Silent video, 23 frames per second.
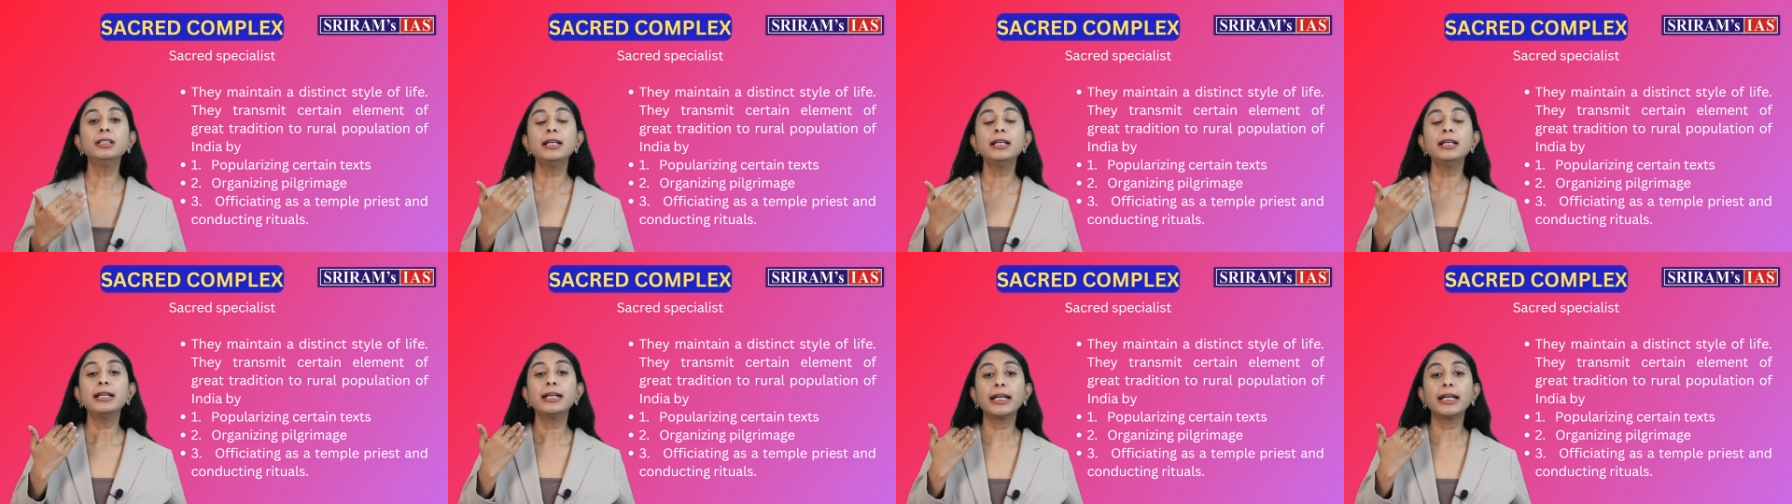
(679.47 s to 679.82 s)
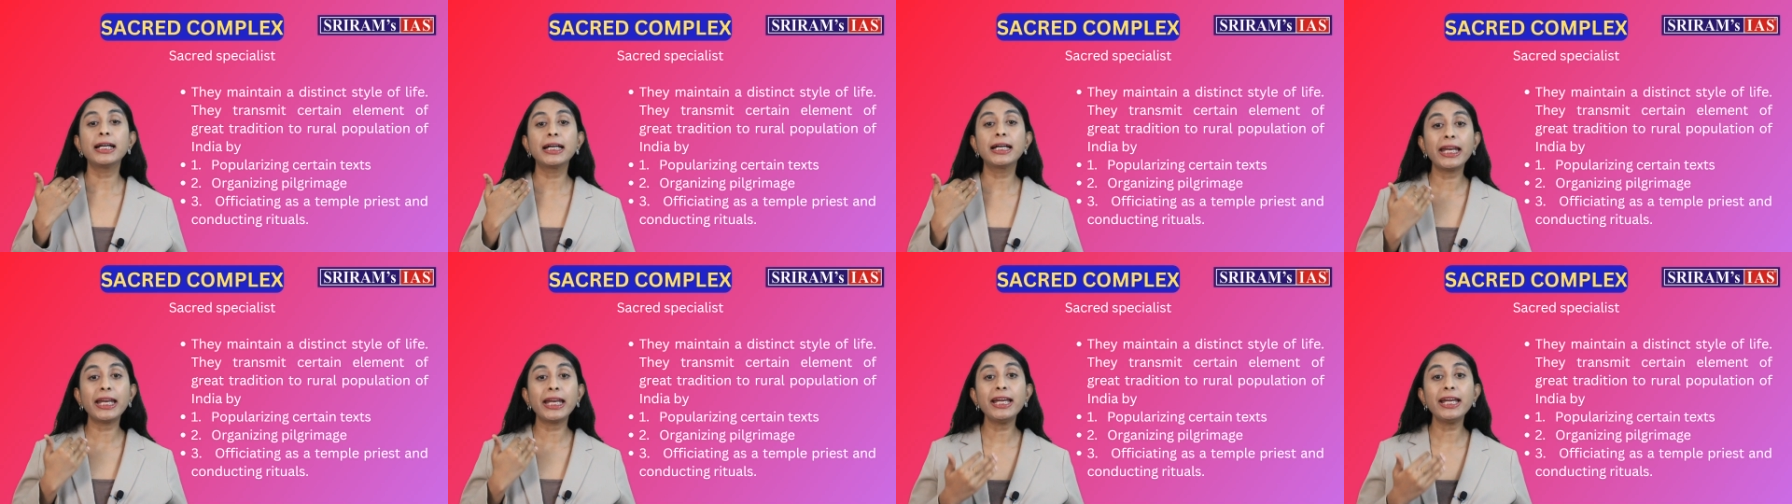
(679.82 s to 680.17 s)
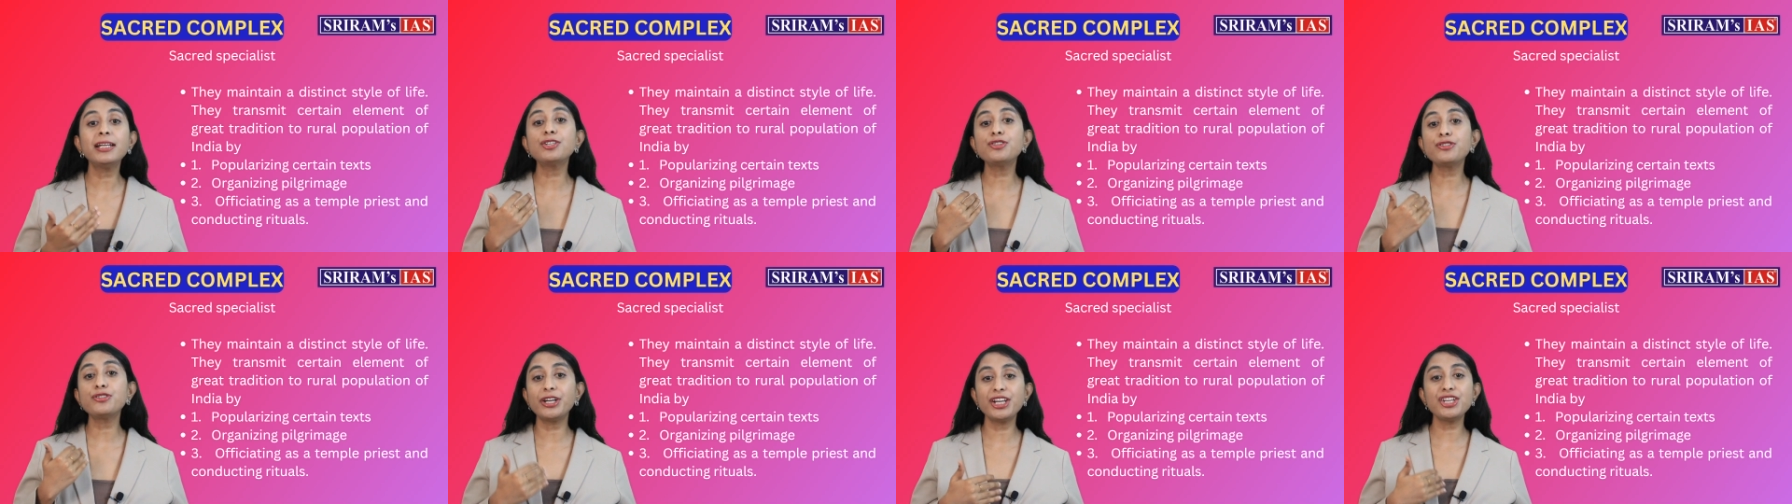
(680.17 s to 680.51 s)
greater
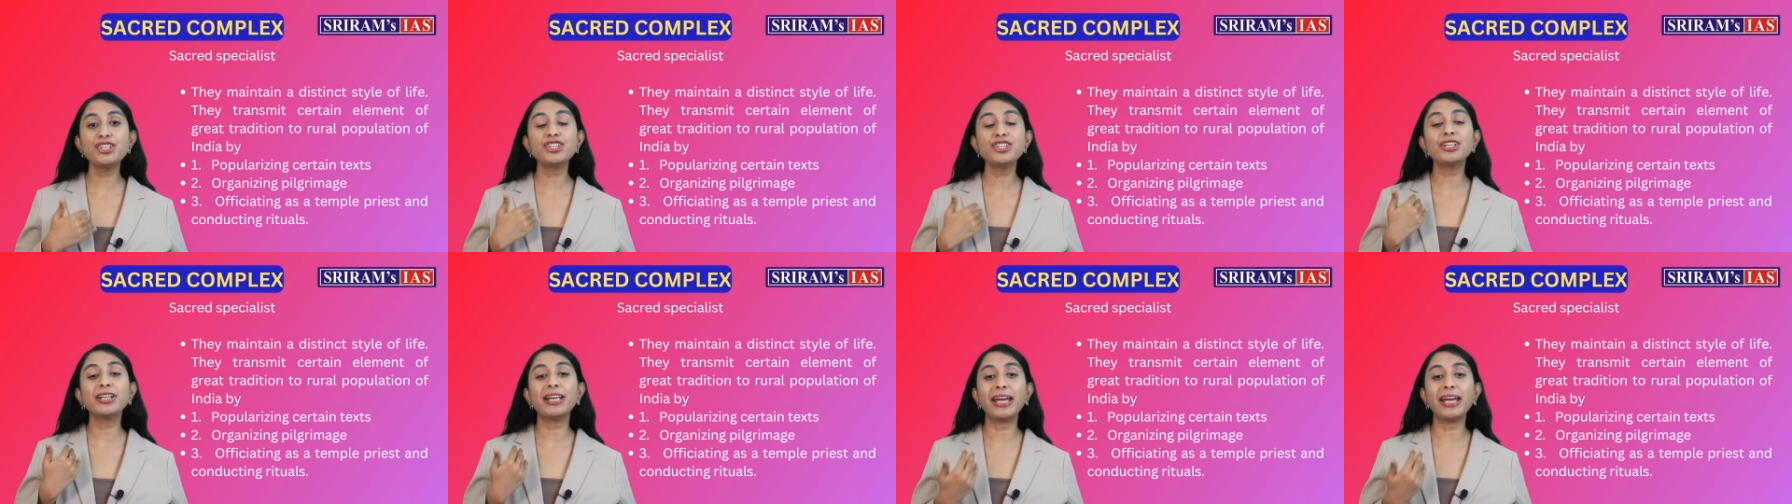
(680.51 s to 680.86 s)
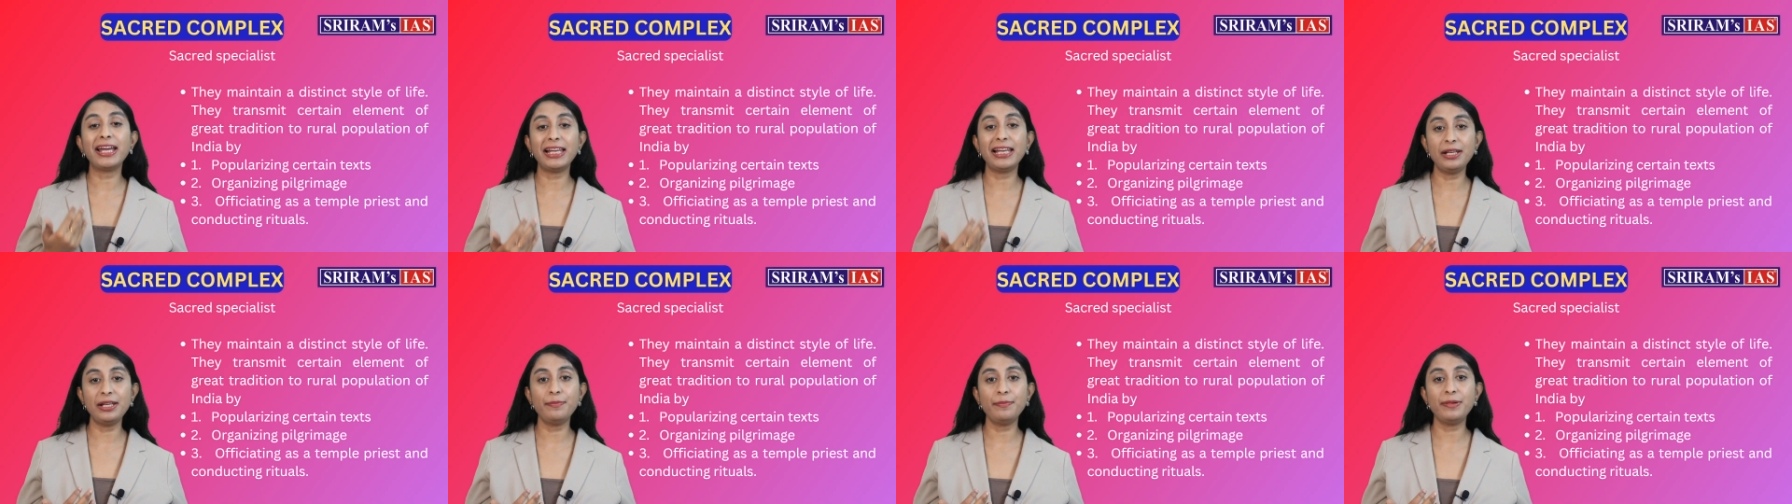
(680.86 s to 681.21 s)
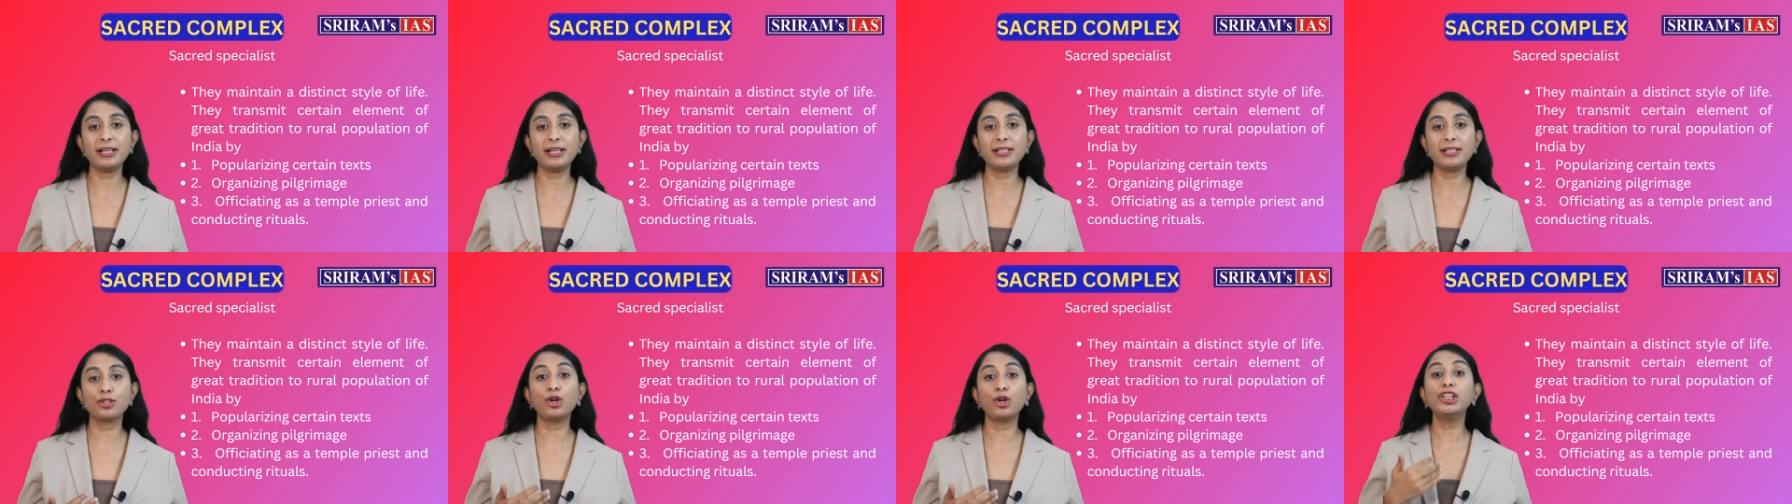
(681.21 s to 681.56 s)
tradition elements or the